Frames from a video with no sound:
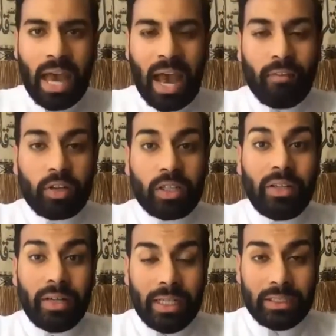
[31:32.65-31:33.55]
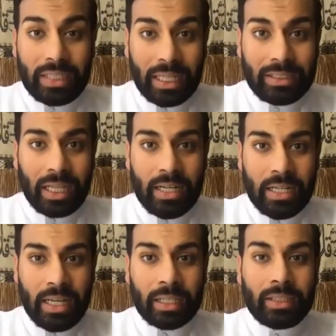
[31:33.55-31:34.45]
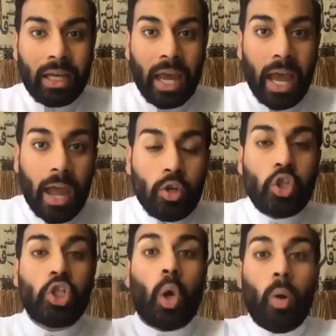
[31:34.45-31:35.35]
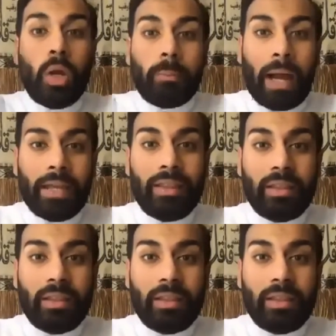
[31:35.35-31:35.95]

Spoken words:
have clear intent and niyat, and show it by